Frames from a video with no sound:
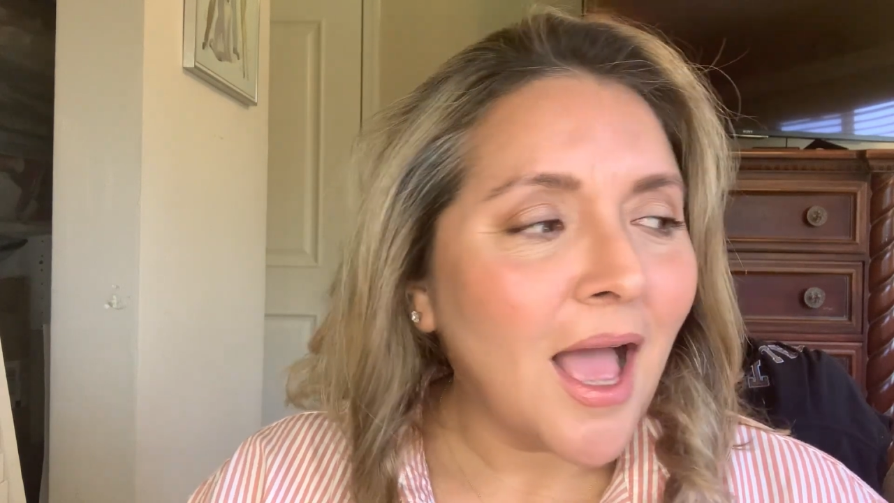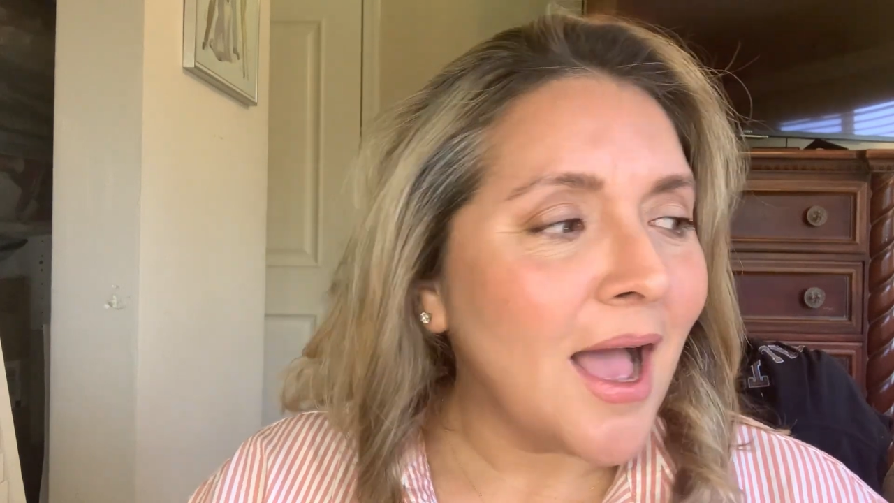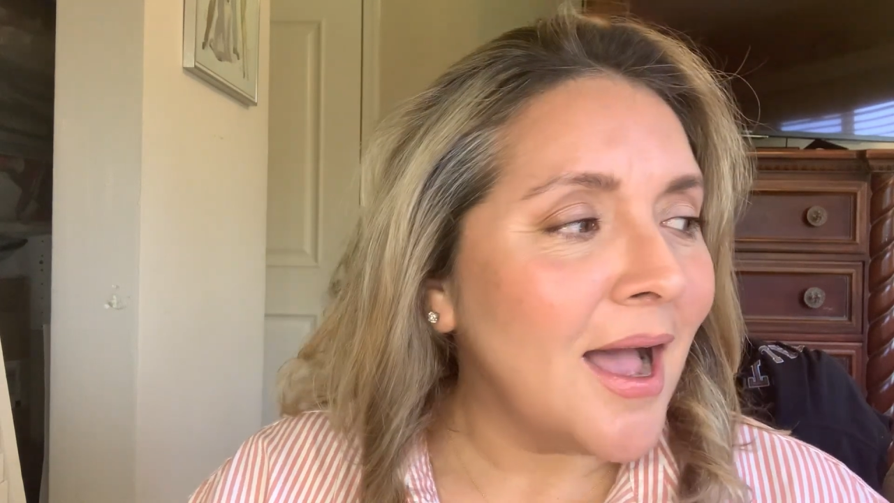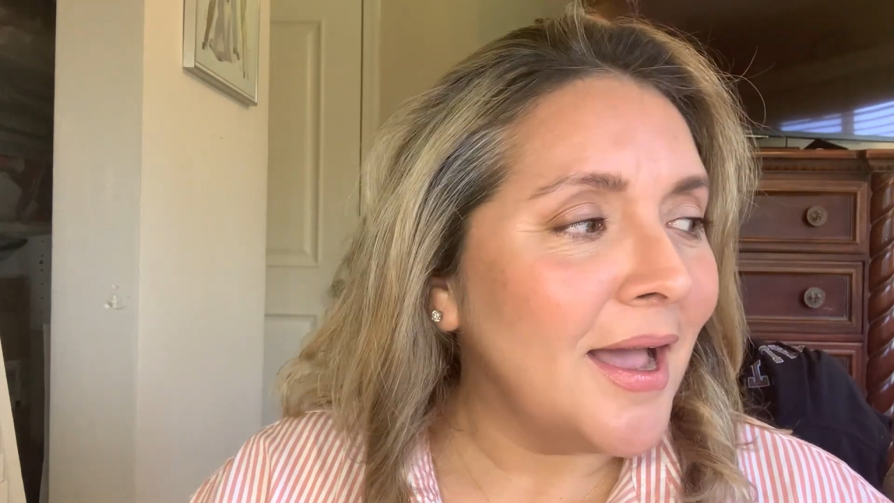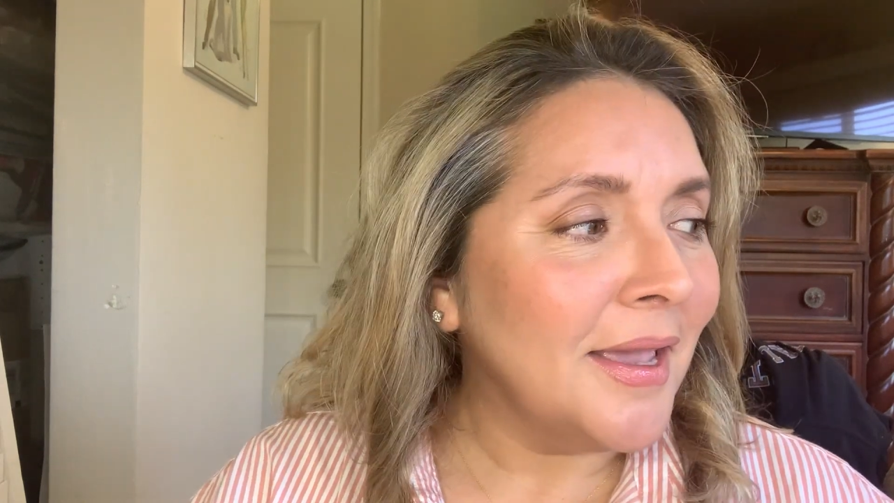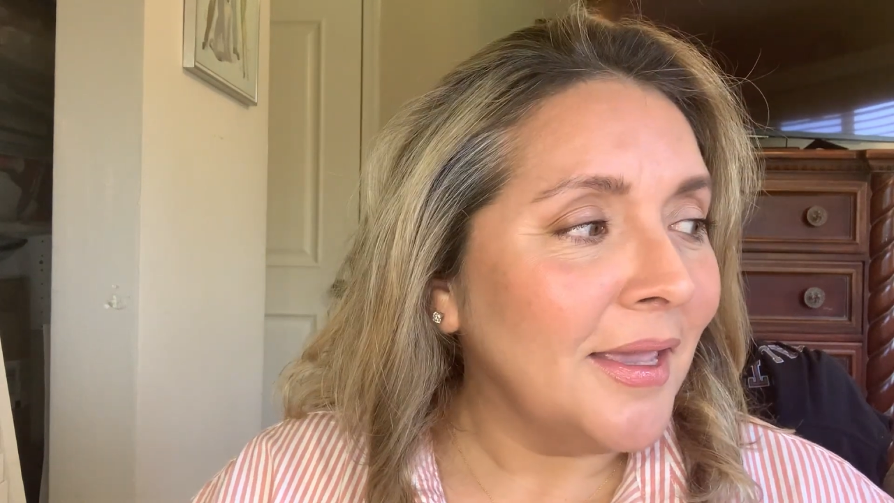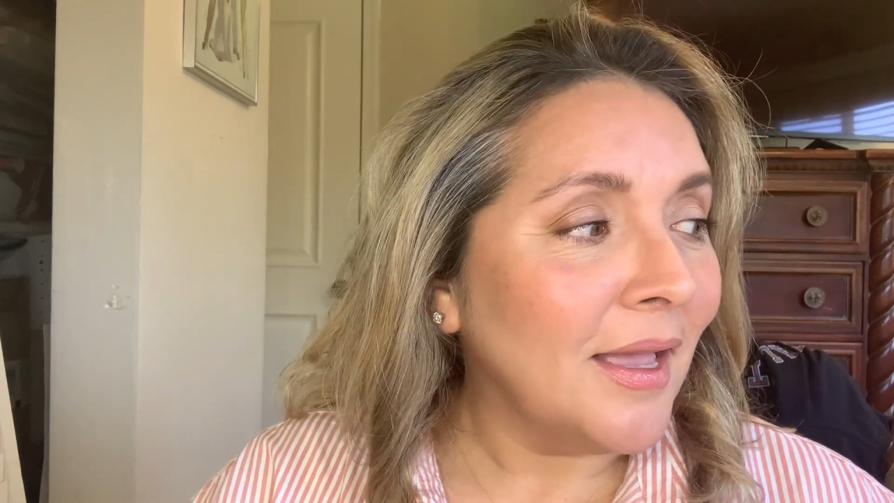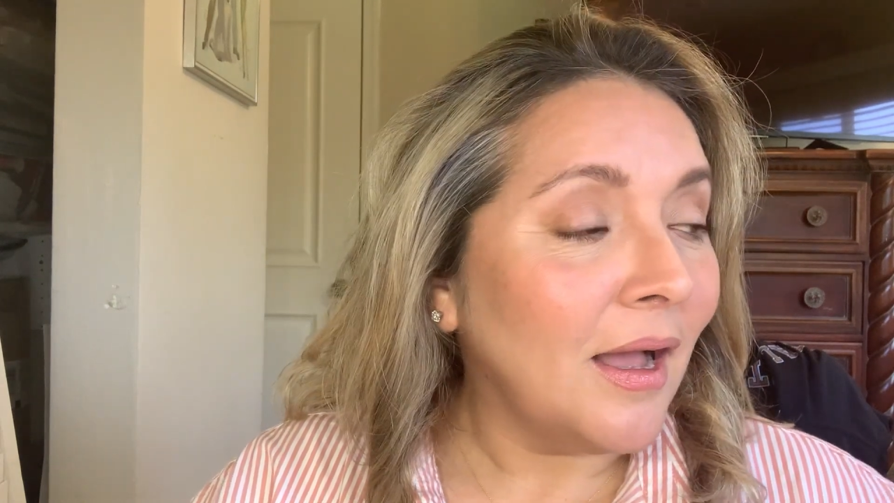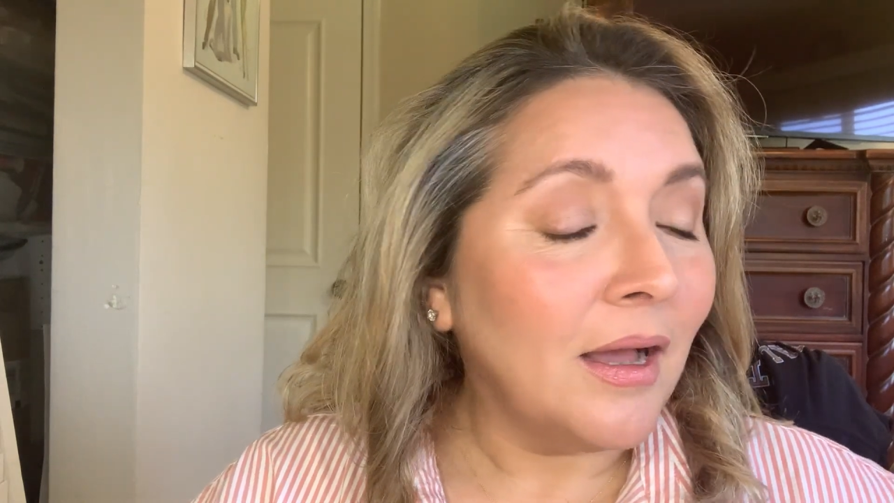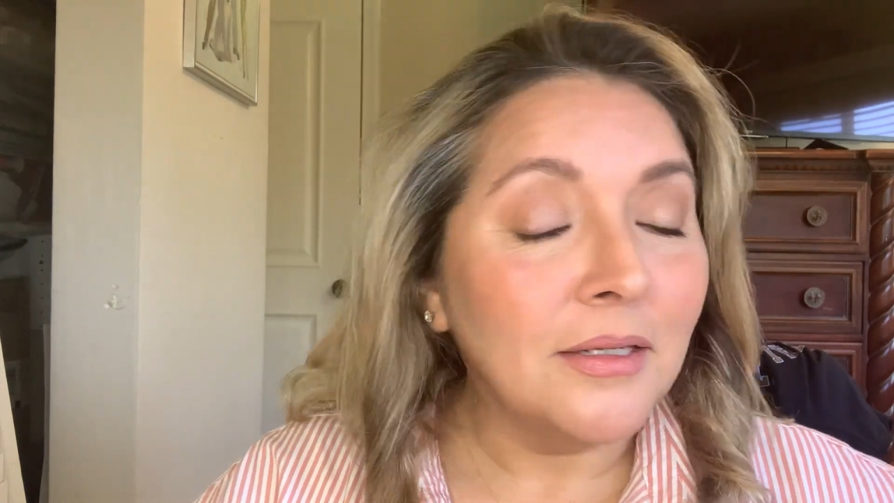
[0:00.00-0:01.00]
I
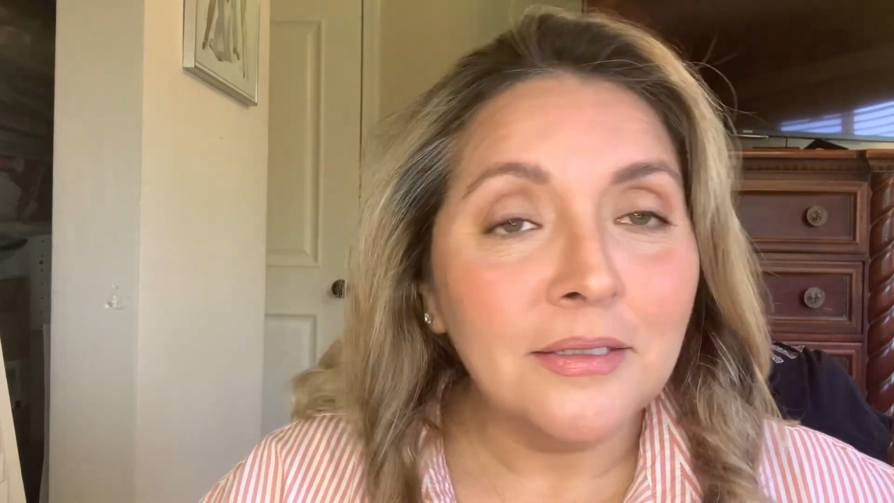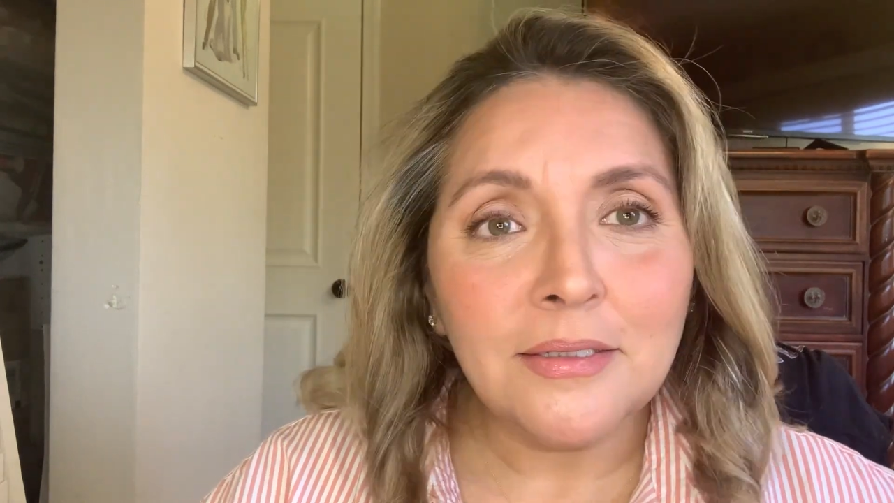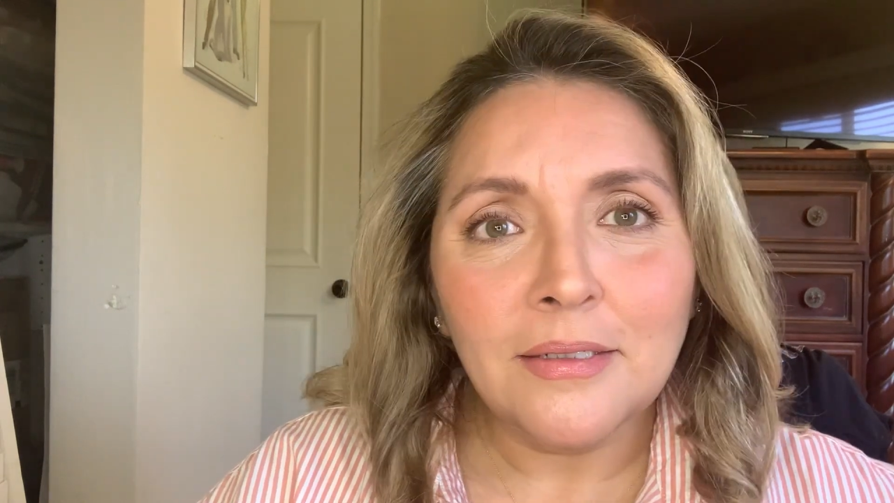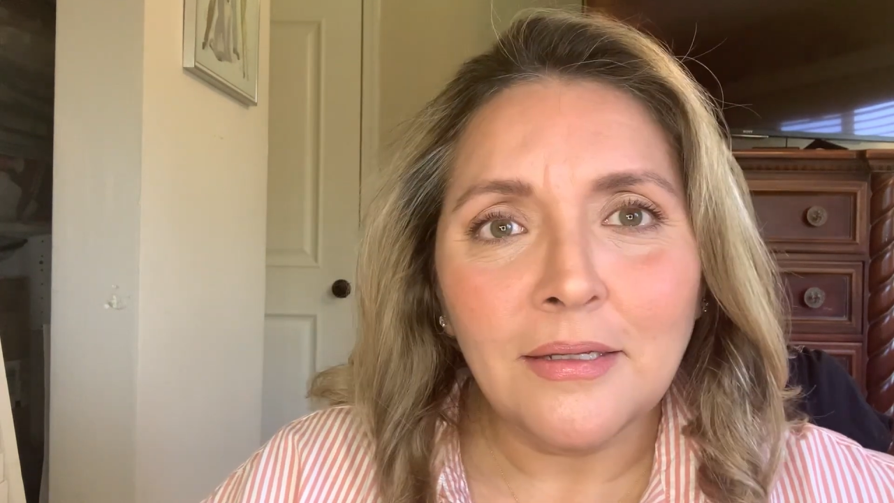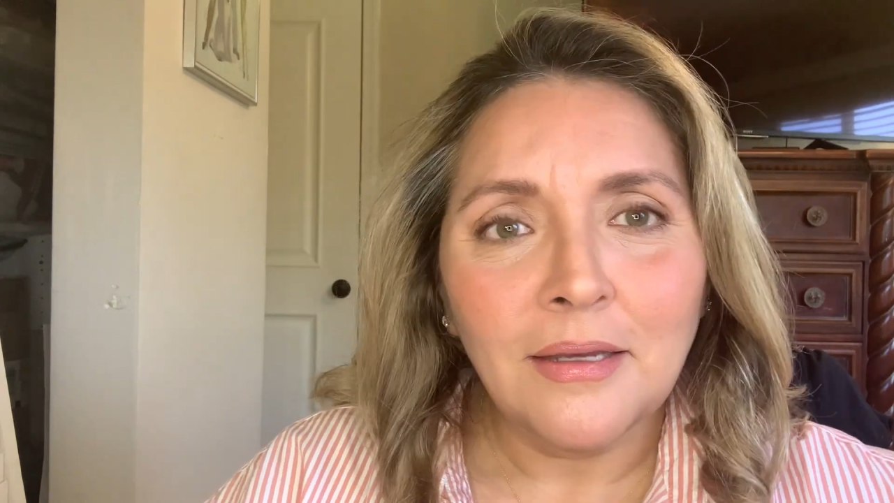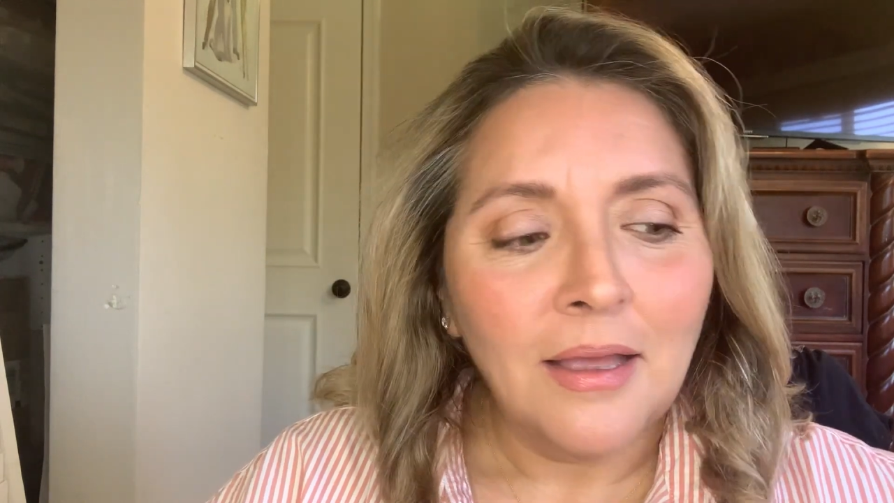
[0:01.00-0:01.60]
honestly,